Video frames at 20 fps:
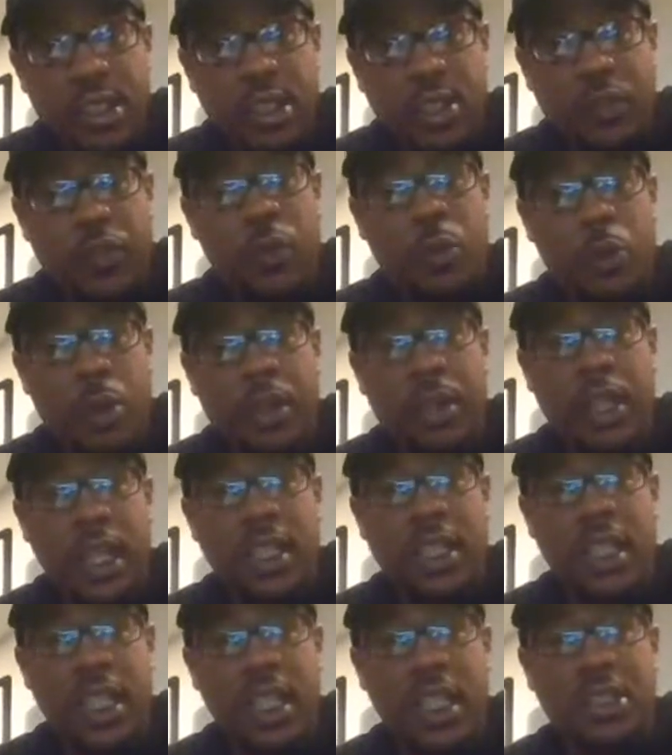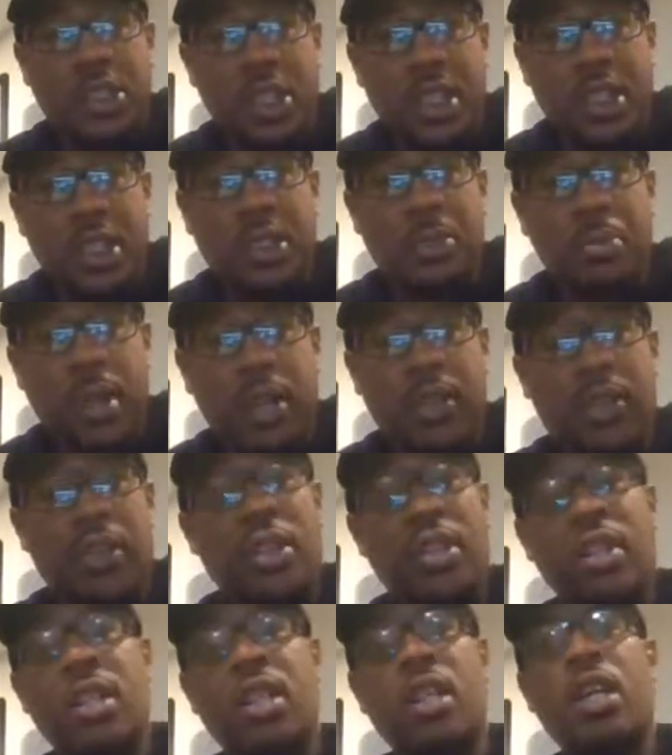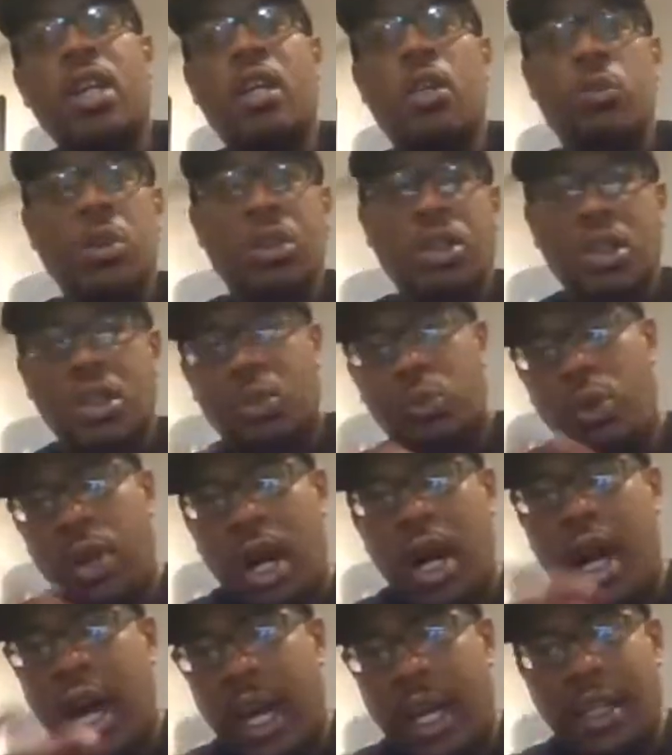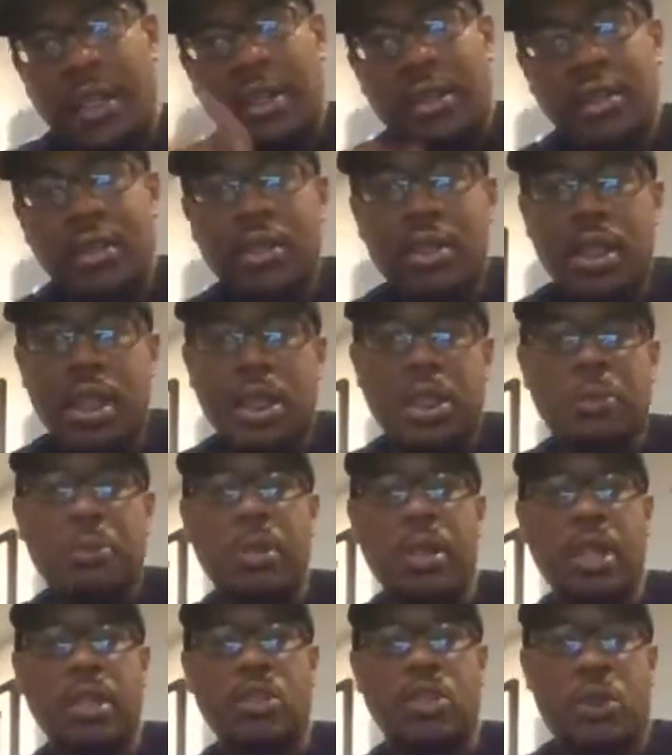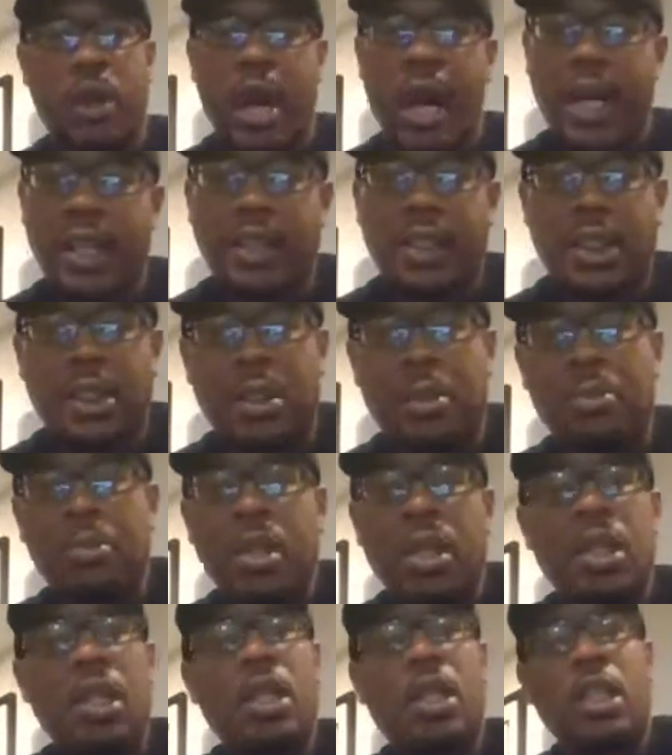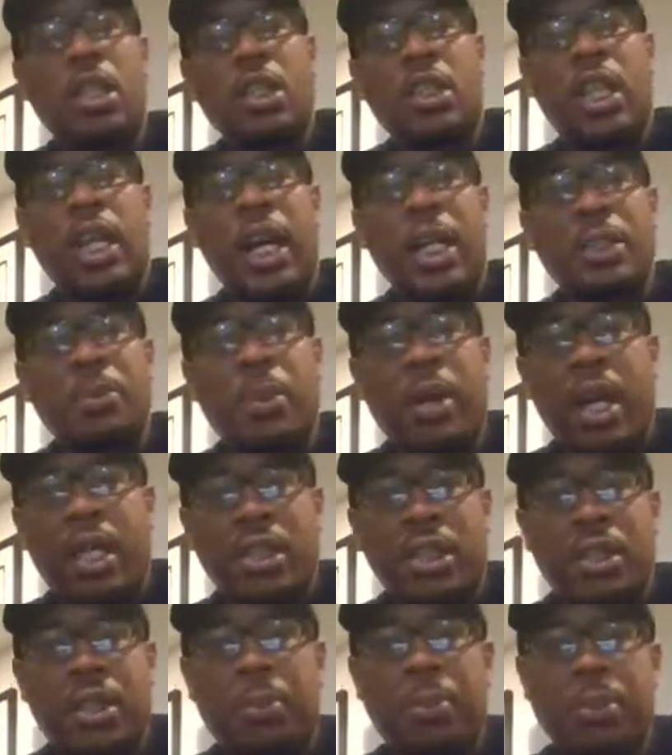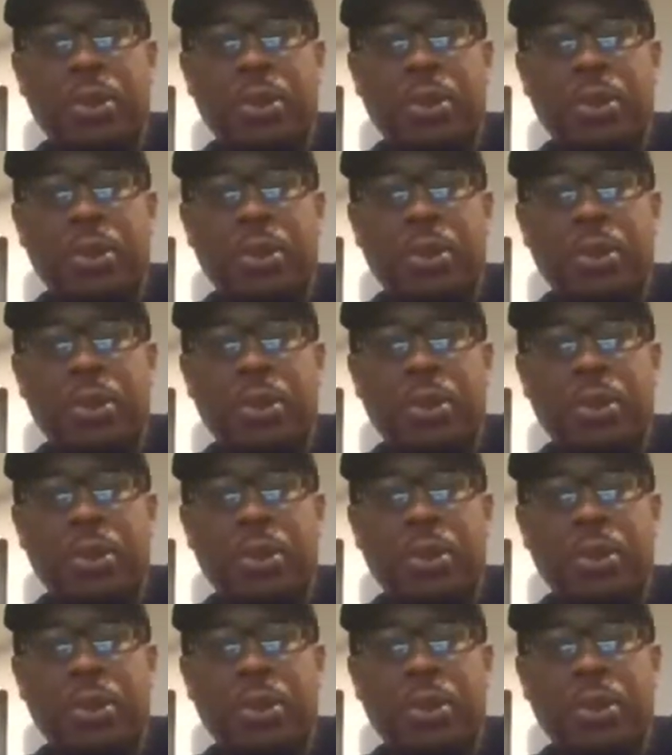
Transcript: for what they did to his mother, which is why he's being trashed in the media these past couple